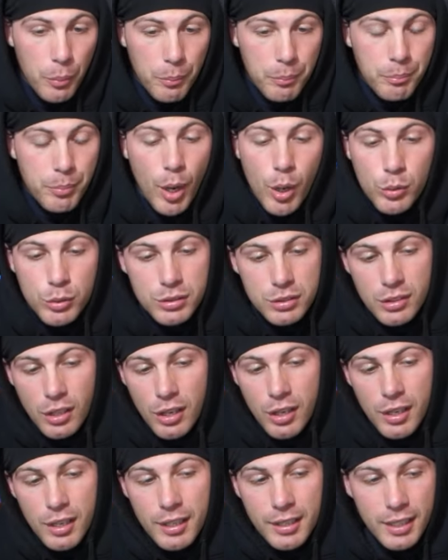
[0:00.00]
post
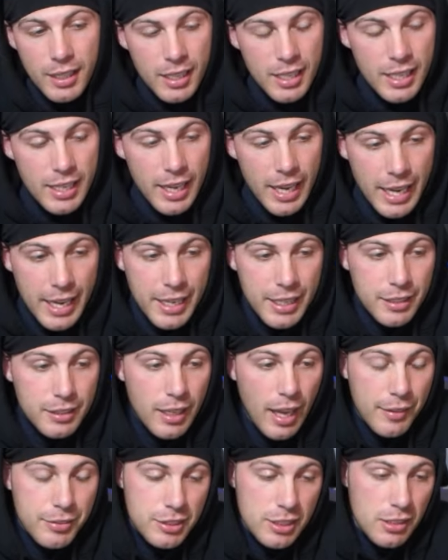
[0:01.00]
on. And
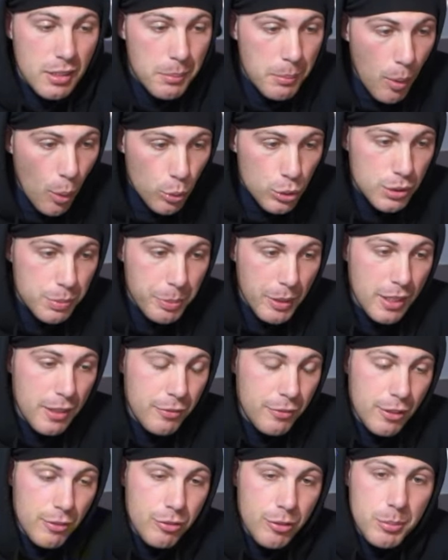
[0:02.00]
I've seen the most
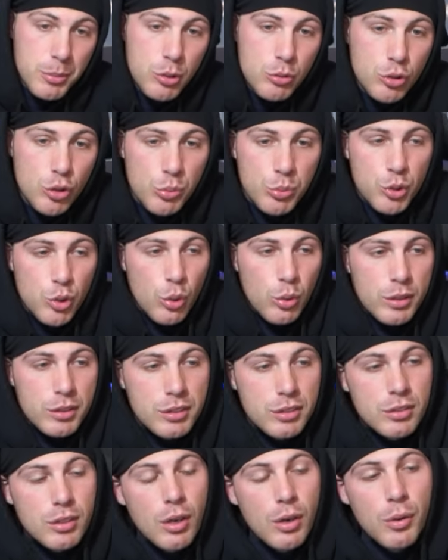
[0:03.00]
benefit from YouTube shorts.
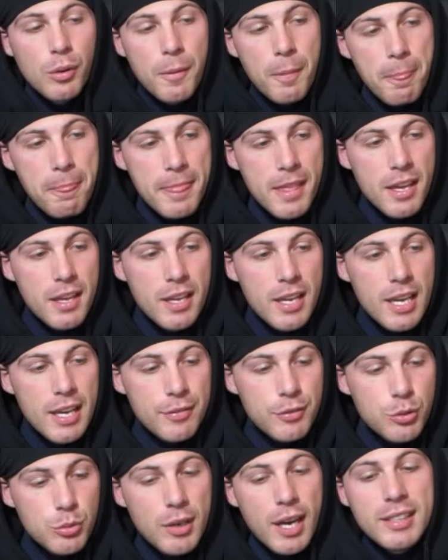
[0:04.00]
So if
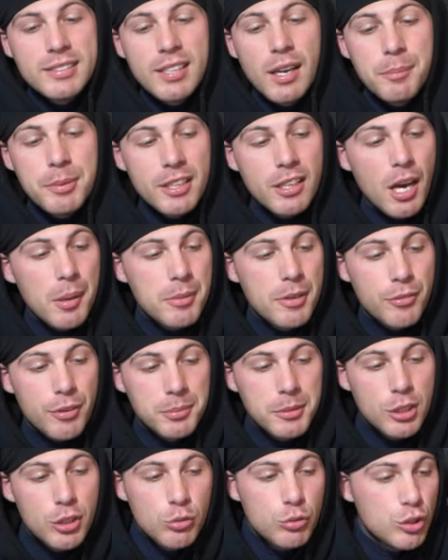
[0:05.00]
you guys have been coming from
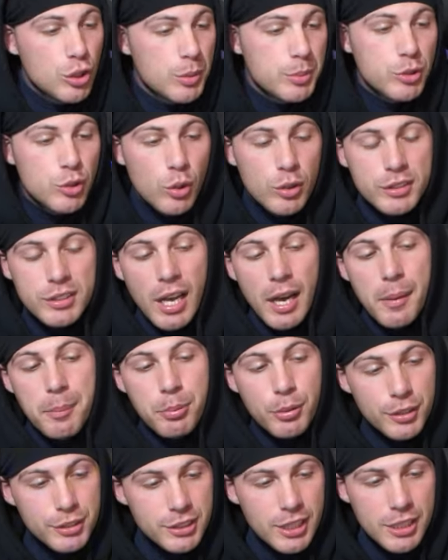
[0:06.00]
the YouTube shorts, I
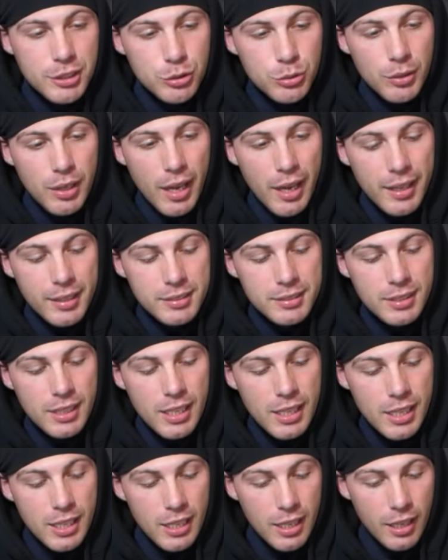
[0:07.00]
appreciate you guys.
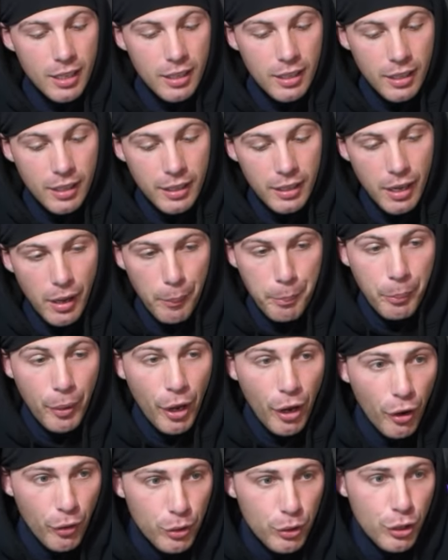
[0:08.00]

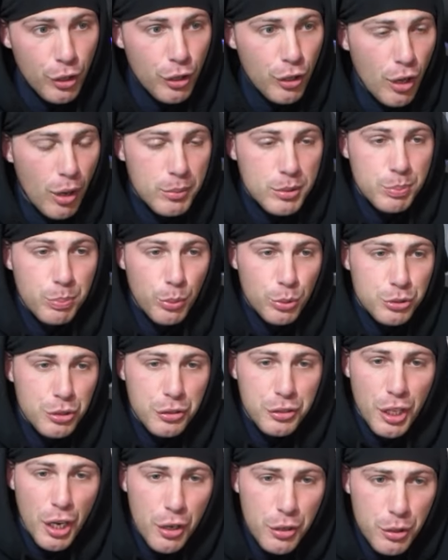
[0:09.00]
Apparently, I'm supposed to
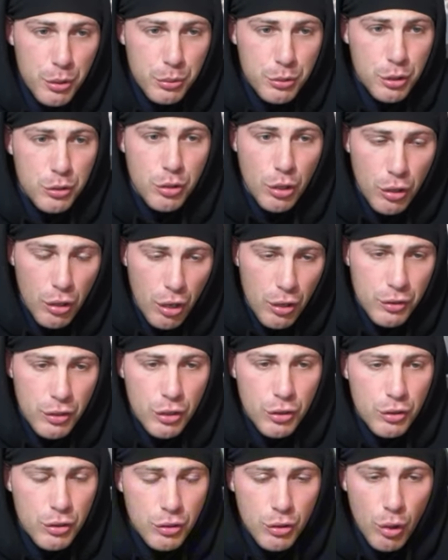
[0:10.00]
tell you to turn on
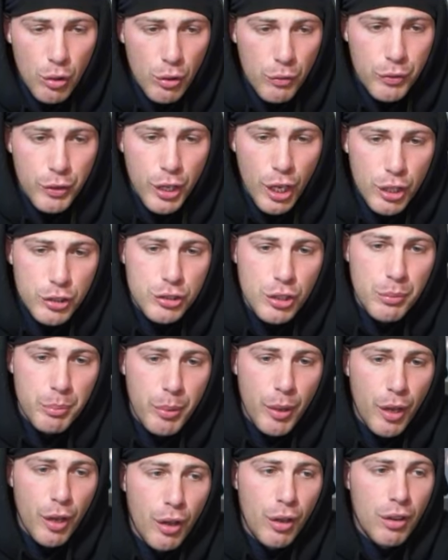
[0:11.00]
the notification
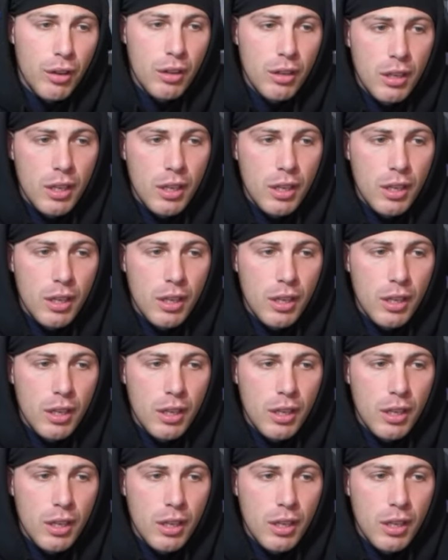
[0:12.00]
bell.